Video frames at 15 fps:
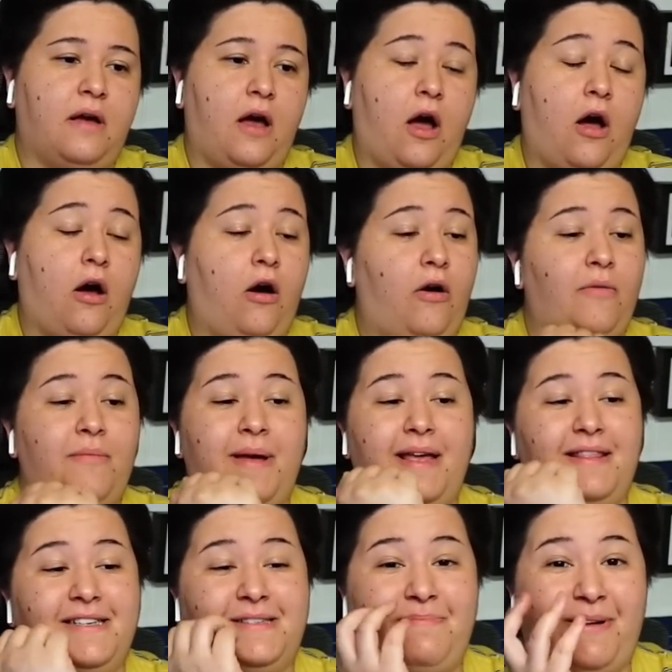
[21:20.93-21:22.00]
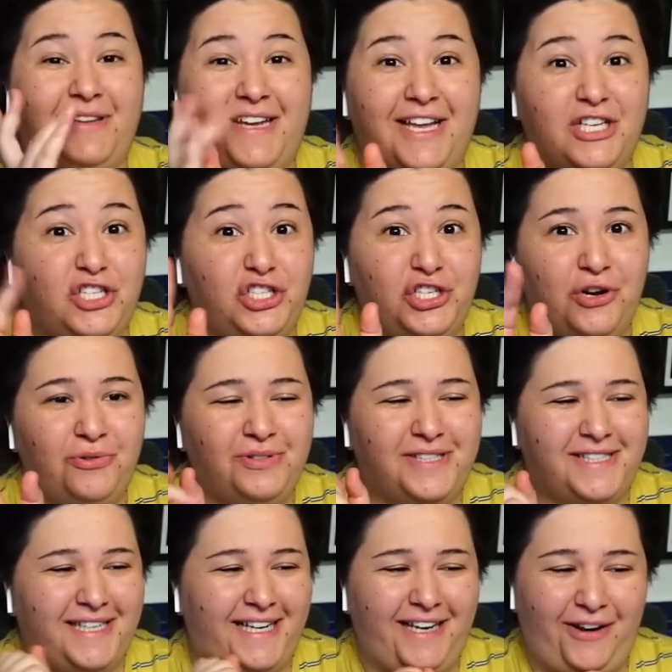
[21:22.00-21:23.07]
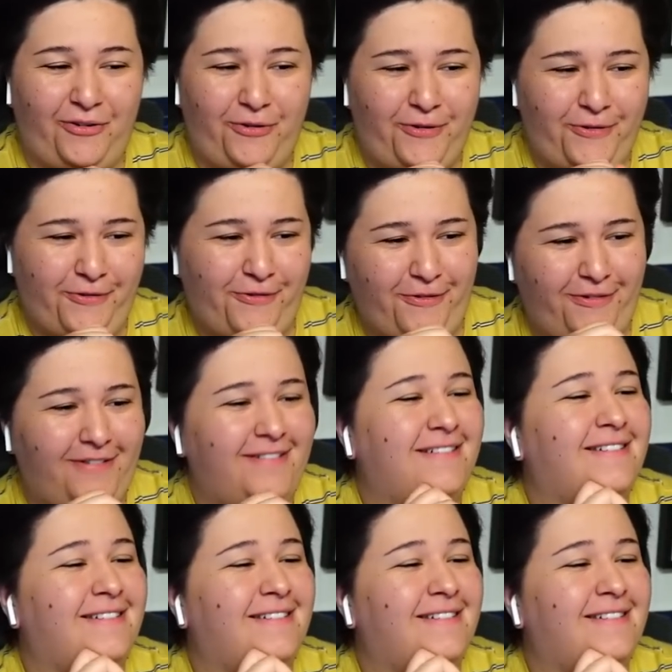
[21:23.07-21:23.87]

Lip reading: Oh, man, this is about to get juicy. Ooh.